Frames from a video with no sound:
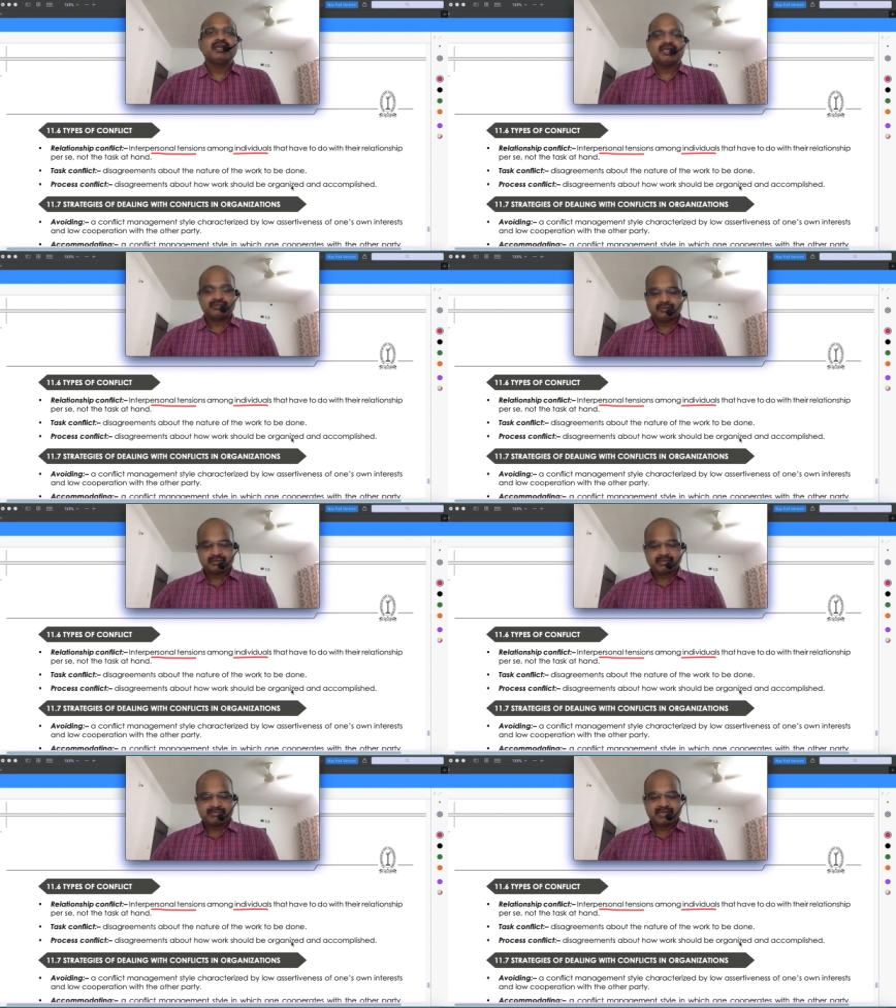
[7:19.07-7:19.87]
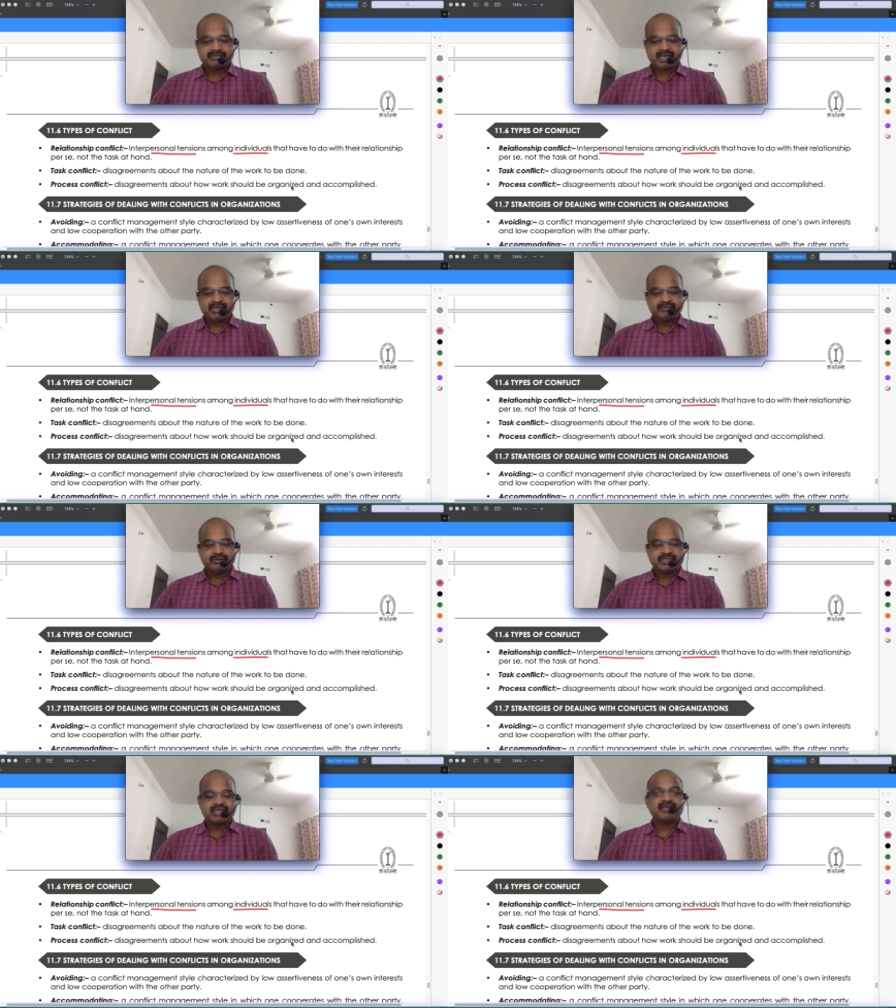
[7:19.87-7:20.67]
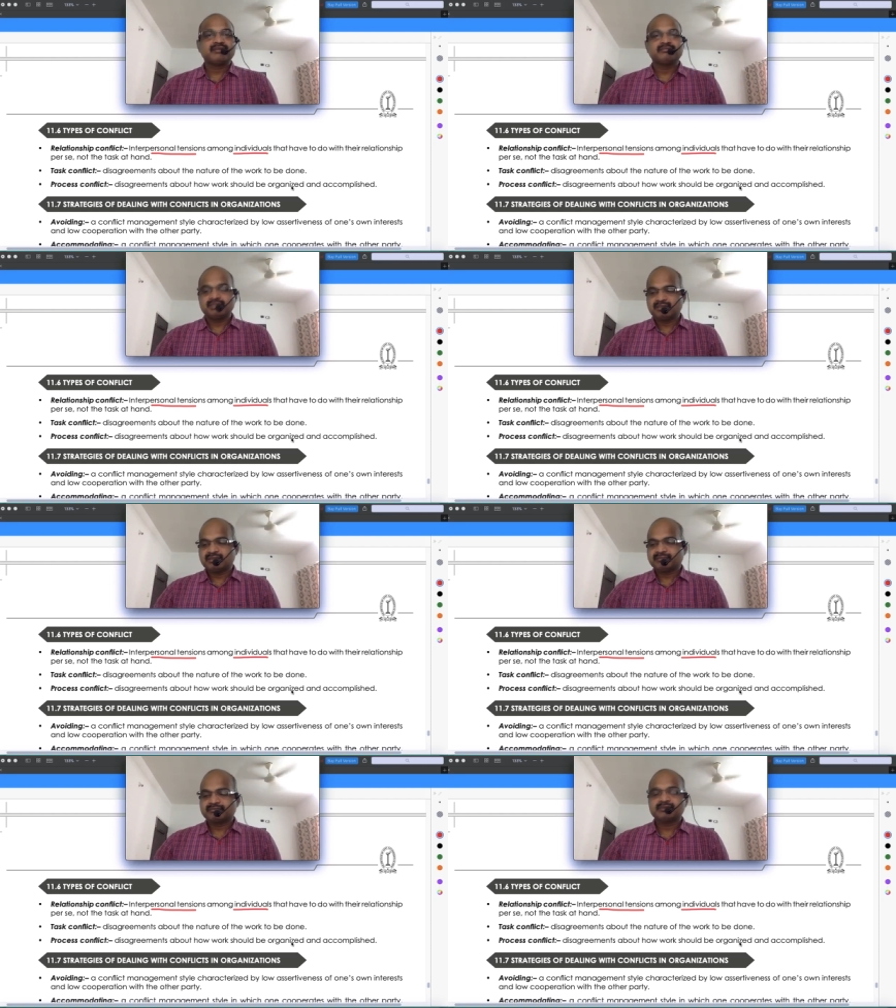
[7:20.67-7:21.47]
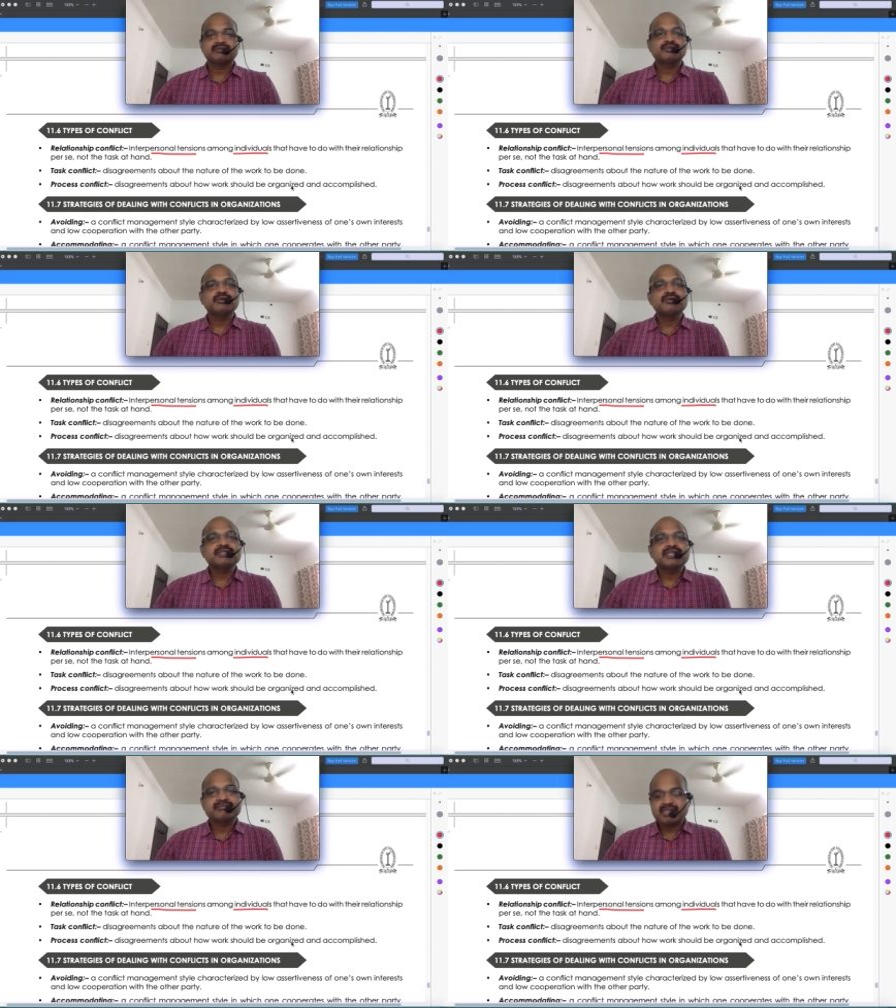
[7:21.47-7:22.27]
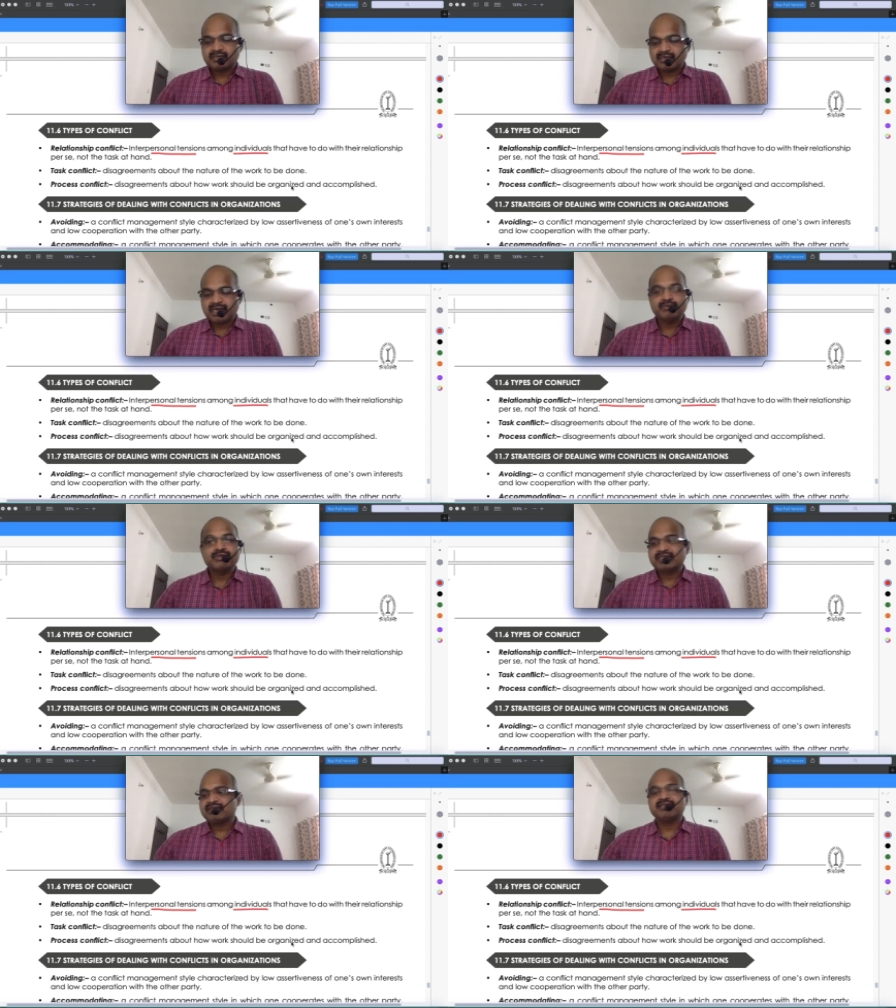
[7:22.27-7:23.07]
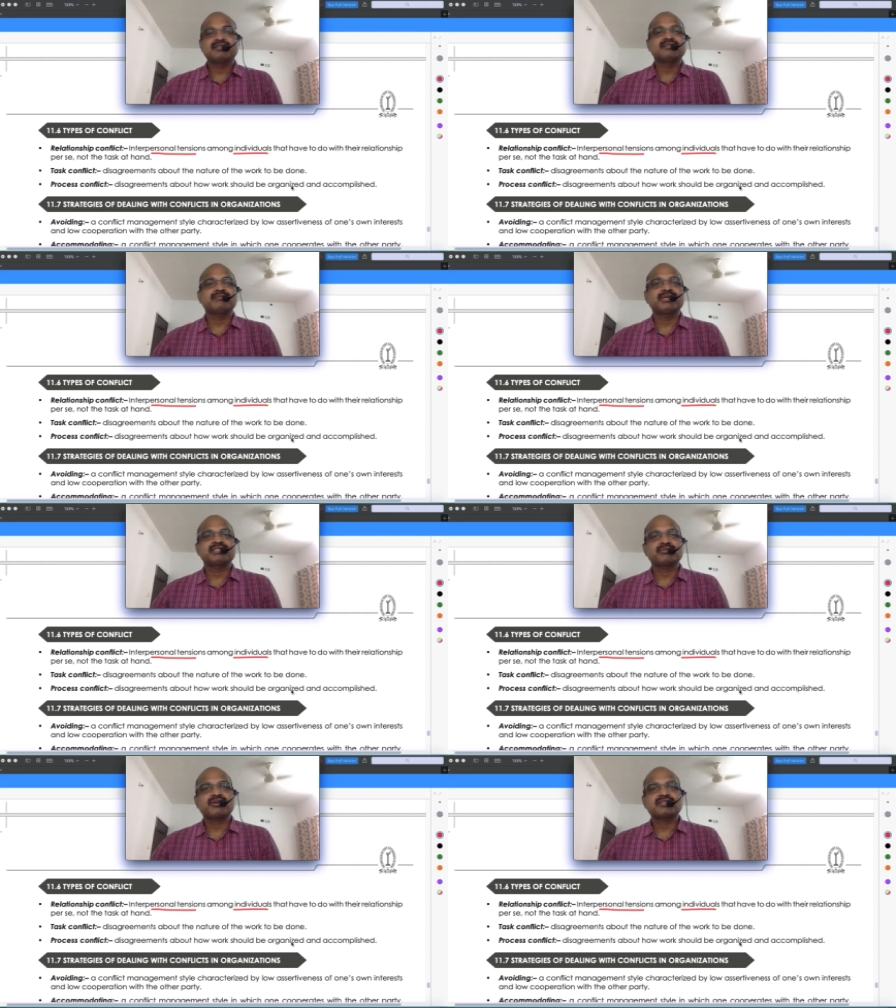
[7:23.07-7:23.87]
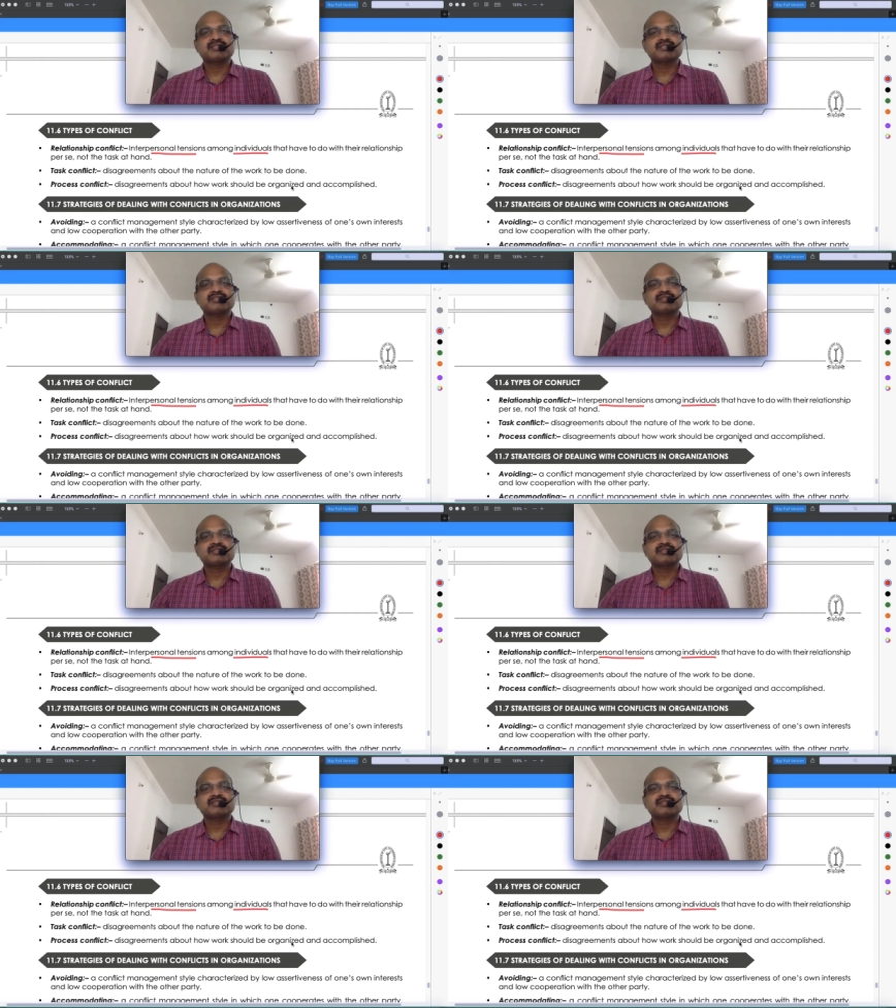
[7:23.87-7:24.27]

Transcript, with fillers: so sometimes i would say the to do something i would say this is the best process